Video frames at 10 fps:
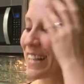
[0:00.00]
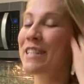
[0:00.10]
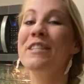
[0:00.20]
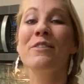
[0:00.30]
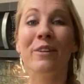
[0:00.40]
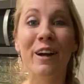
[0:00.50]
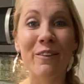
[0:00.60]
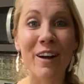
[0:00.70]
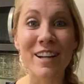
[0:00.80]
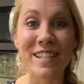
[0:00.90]
is through our
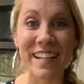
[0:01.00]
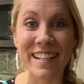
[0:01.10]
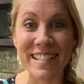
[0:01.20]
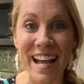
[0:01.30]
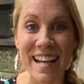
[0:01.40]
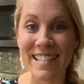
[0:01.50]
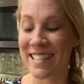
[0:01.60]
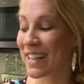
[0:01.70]
raw chicken test,